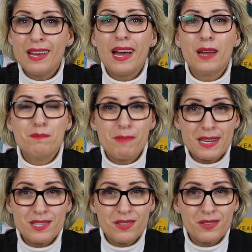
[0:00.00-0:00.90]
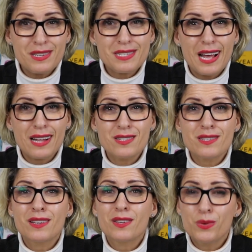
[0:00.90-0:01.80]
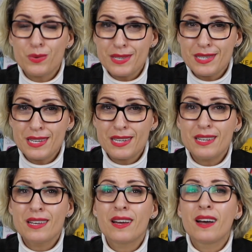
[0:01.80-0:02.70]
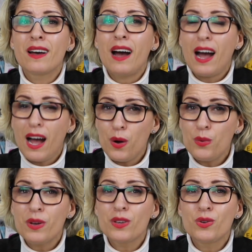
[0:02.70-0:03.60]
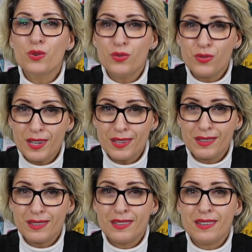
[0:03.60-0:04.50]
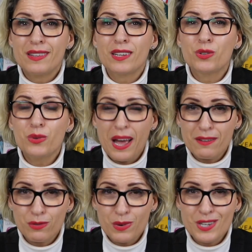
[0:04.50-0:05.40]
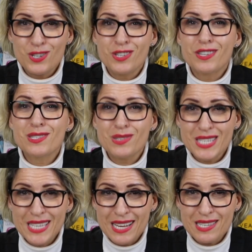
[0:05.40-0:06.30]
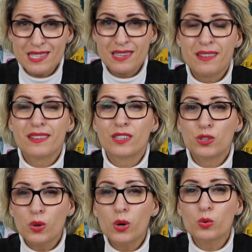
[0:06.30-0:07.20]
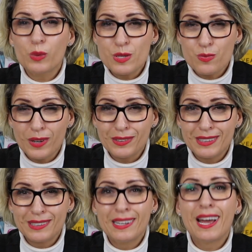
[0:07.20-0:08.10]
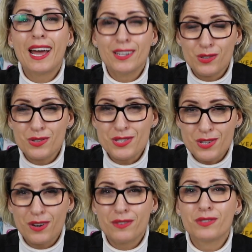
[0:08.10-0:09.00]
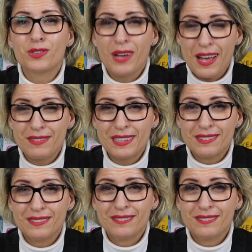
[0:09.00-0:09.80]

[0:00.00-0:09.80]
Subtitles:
And based on the results, you will see how you feel that you have reached the success that you always wanted and you deserve to have it.